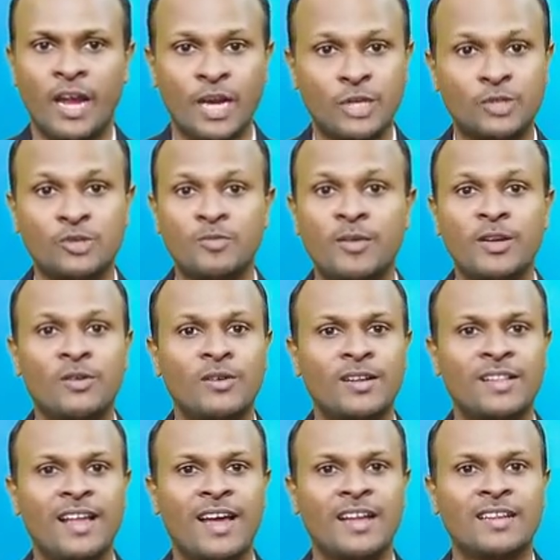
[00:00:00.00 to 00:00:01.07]
It should be
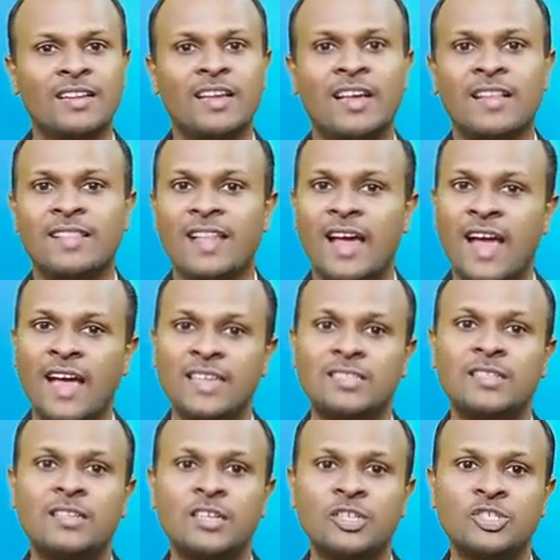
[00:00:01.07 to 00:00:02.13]
noted that the
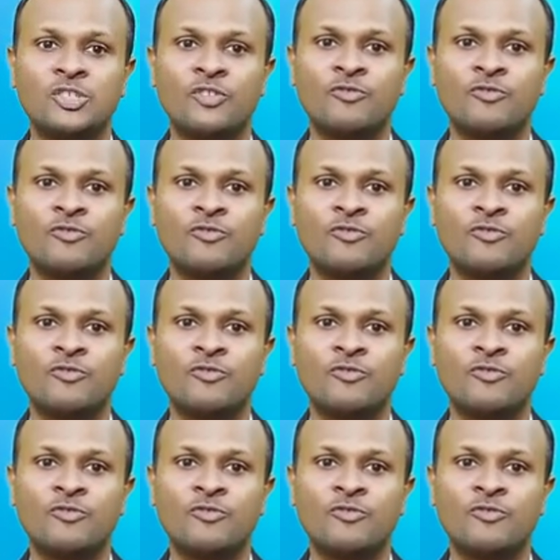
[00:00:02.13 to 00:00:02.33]
acceleration